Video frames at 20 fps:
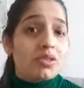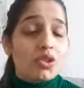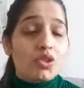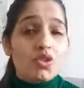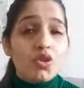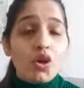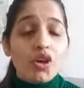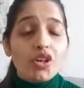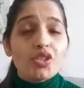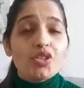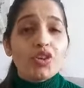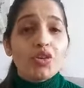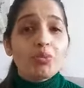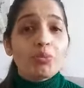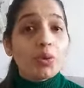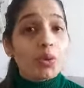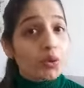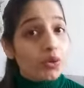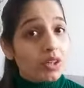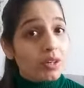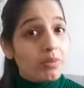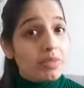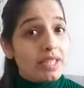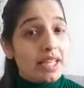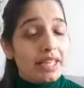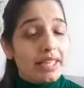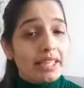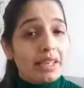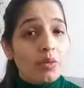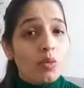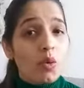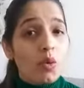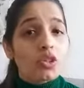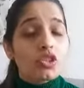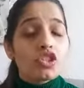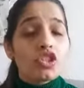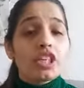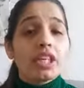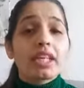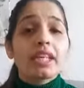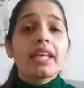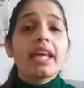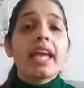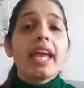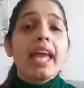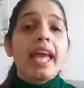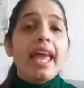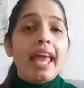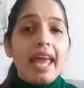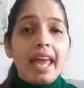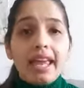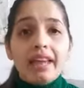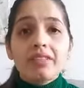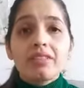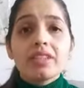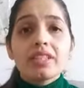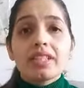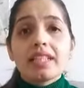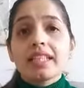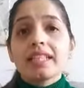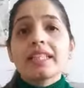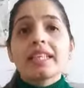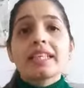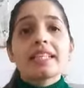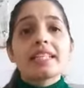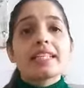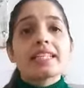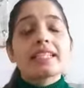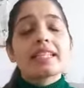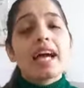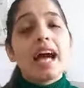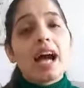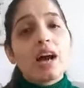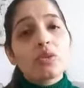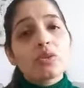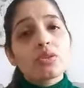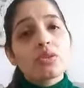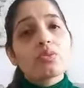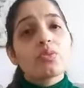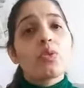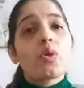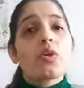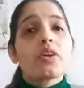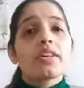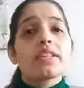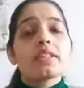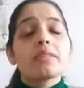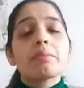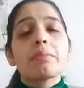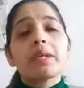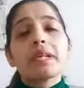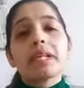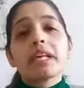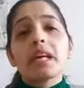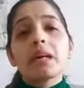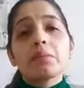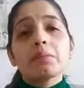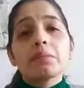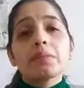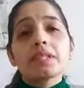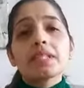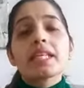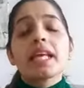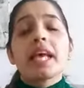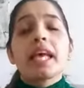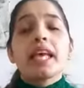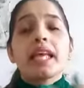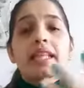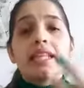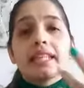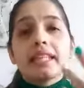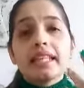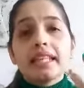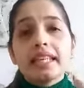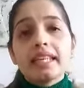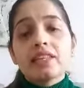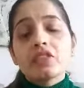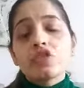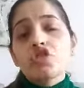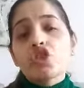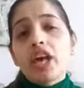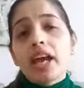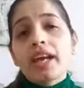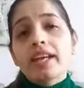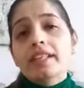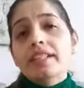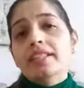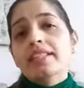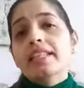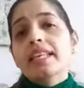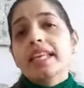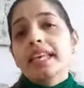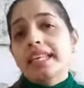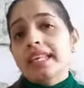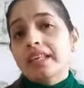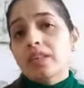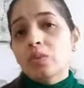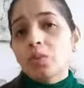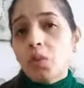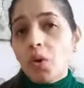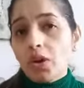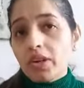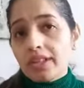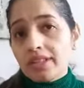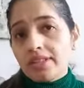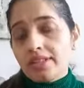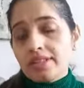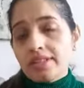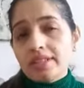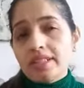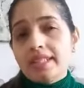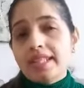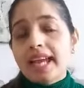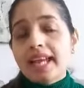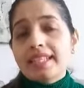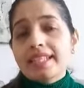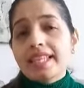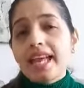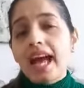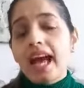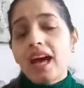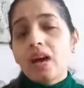the choice of programs that they're watching, everything that is the outer voice becomes the inner child's inner voice. That's